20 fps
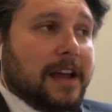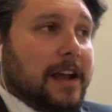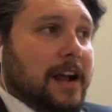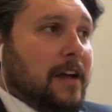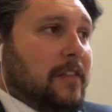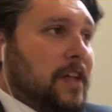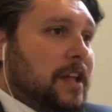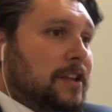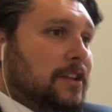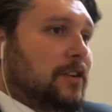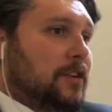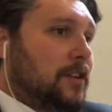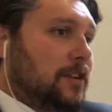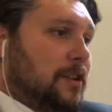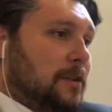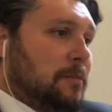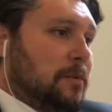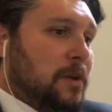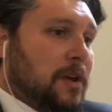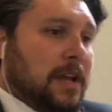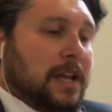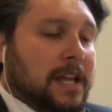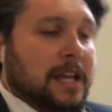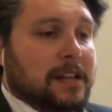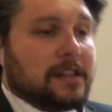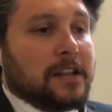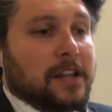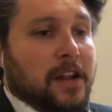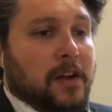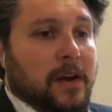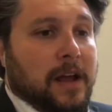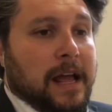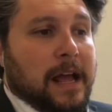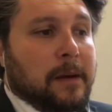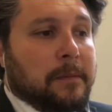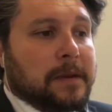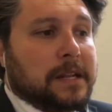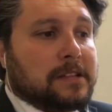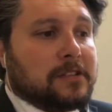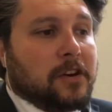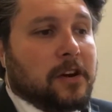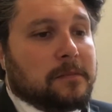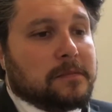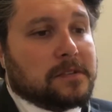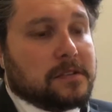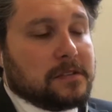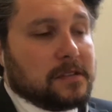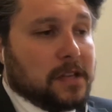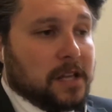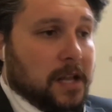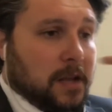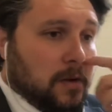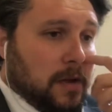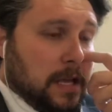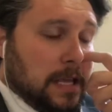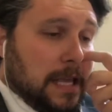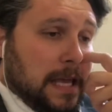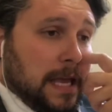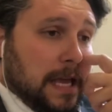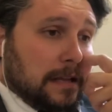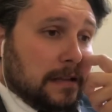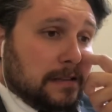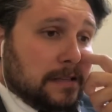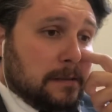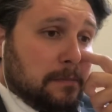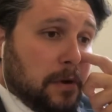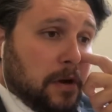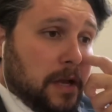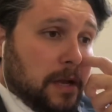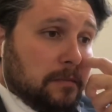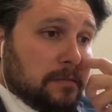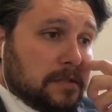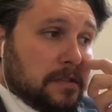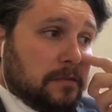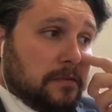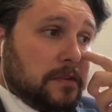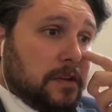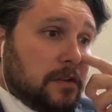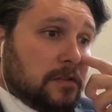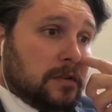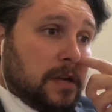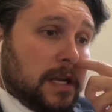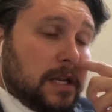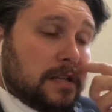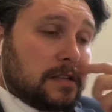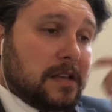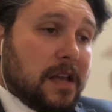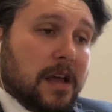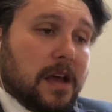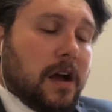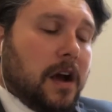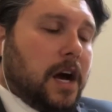And then you're putting in, how many times, a year is he buying himself new trainers?